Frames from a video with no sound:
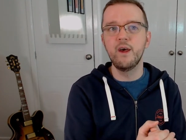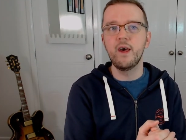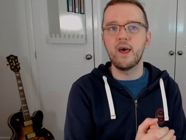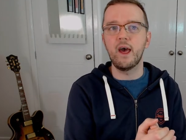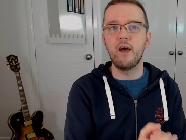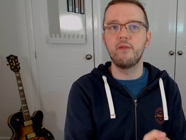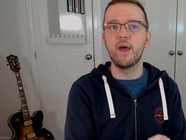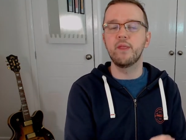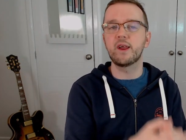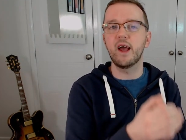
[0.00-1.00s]
And then
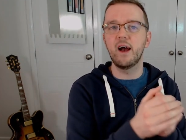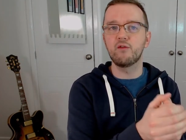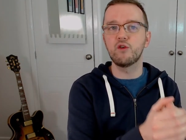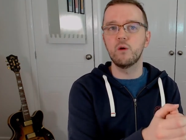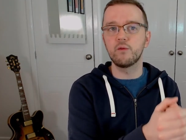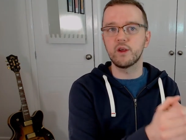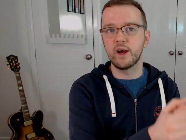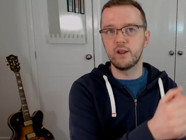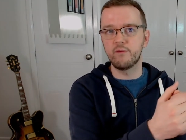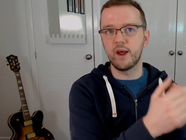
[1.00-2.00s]
the carved tops are
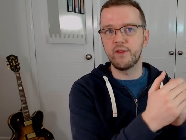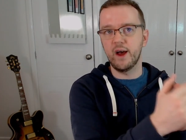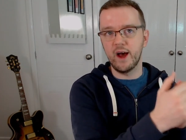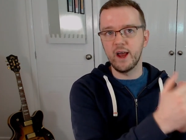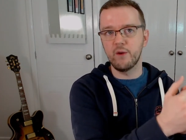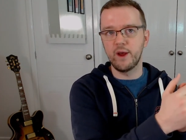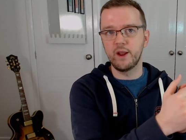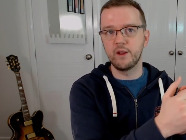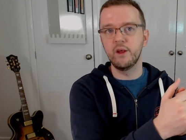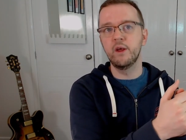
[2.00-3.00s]
kind of like the higher
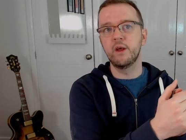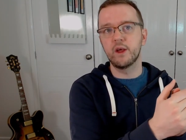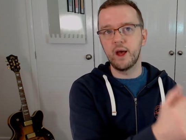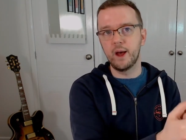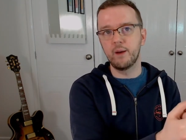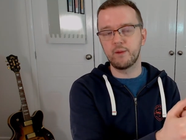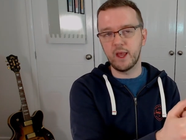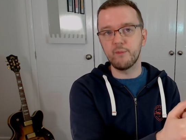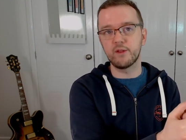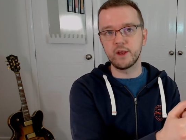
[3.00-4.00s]
end
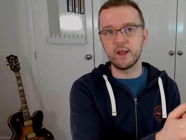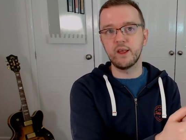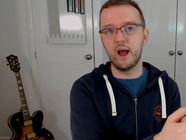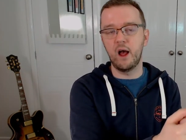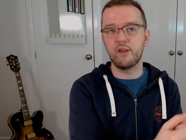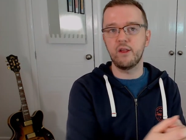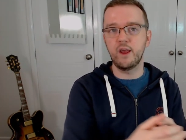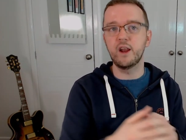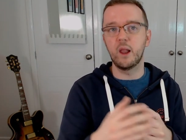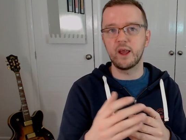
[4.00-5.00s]
Gibson guitars, you
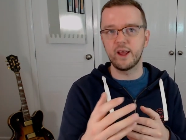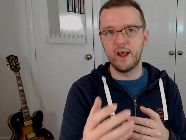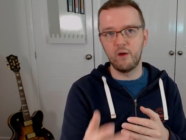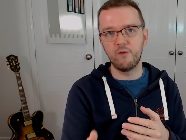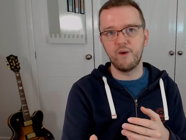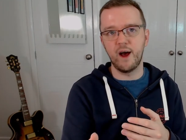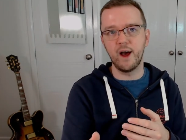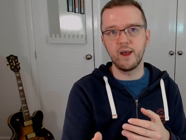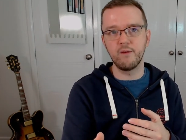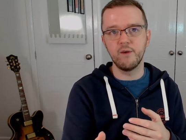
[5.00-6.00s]
know, like an
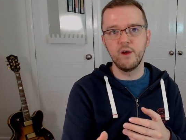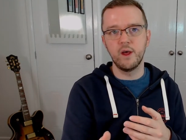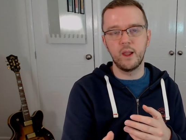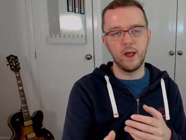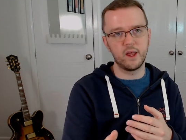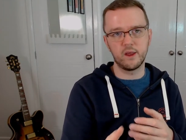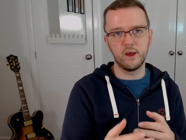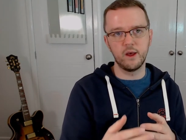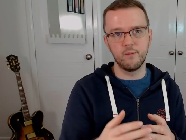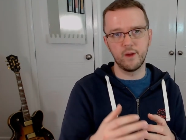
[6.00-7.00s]
L5, like
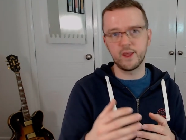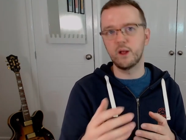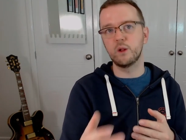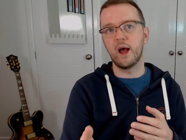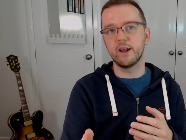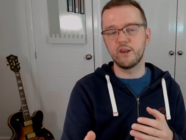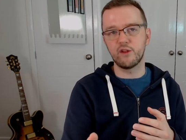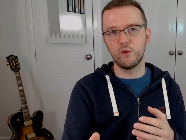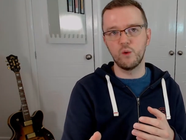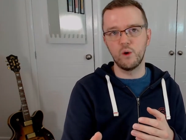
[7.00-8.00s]
a Guild Artist
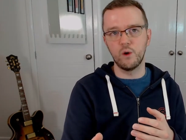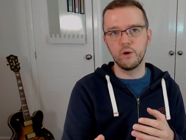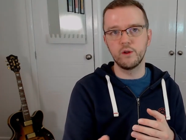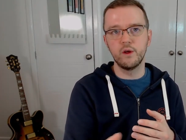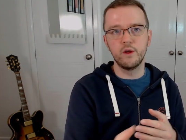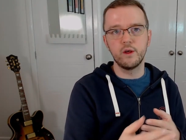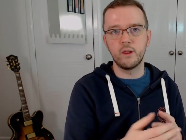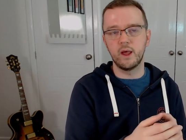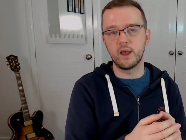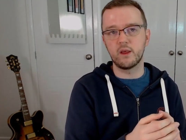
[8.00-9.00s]
Award,
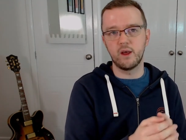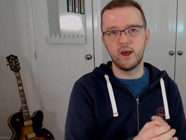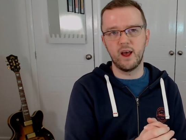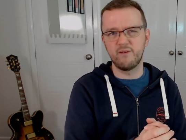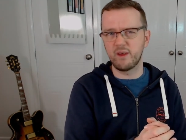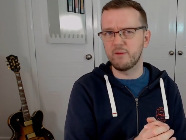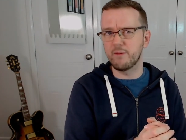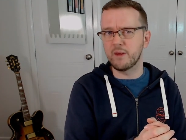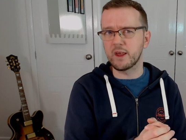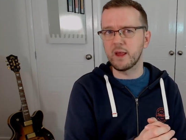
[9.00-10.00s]
like I think
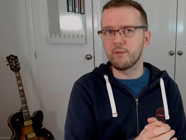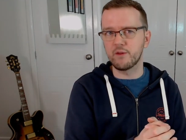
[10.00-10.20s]
maybe a Gibson